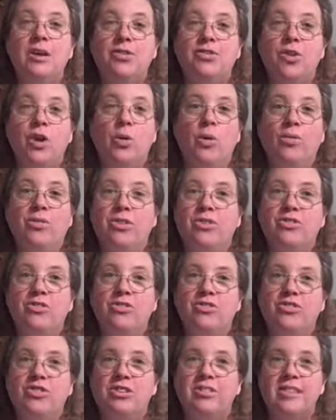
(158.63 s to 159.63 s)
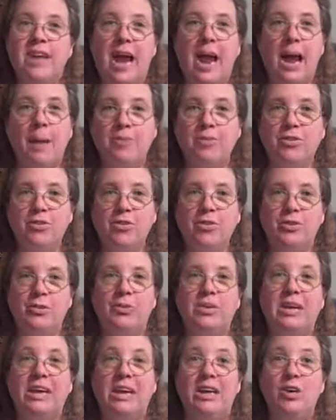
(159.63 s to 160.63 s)
So this is just
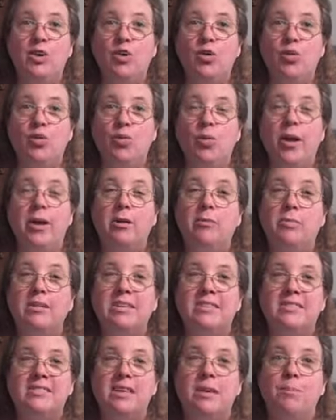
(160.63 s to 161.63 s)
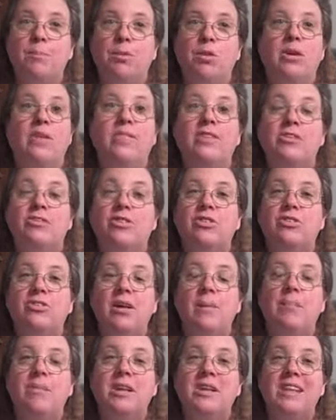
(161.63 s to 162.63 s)
absolutely incredibly simple, and this is
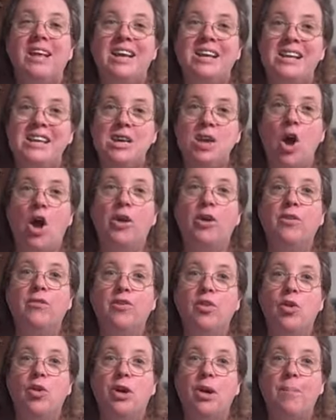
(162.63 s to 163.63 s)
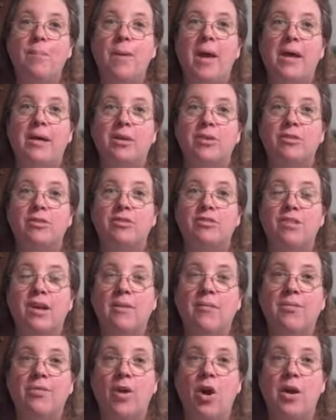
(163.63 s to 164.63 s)
something that none of your competitors
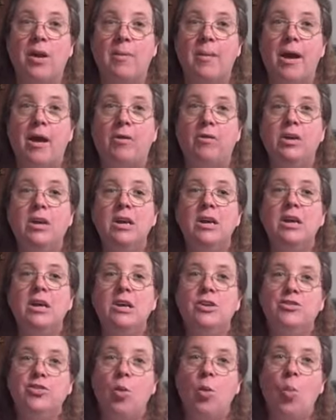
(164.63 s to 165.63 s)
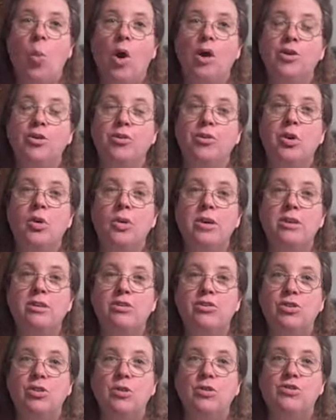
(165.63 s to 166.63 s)
have thought about. So what you're going
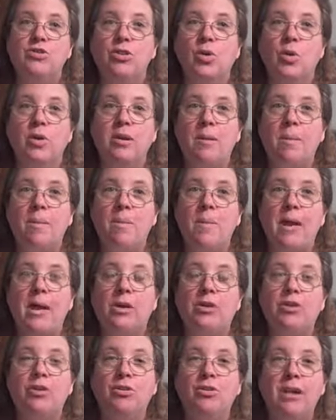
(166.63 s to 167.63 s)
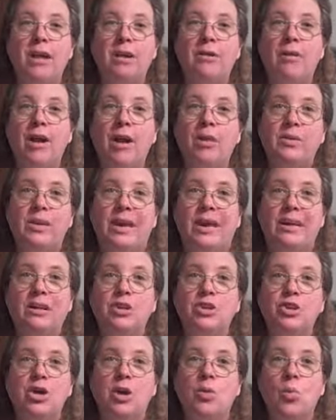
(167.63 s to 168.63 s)
to do is you're going to mail your letter out,
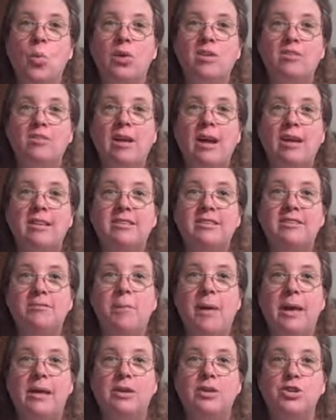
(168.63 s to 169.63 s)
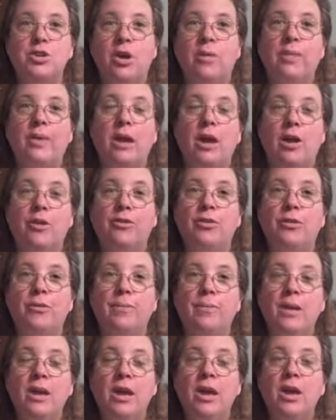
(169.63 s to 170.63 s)
English on one side, Spanish on the other.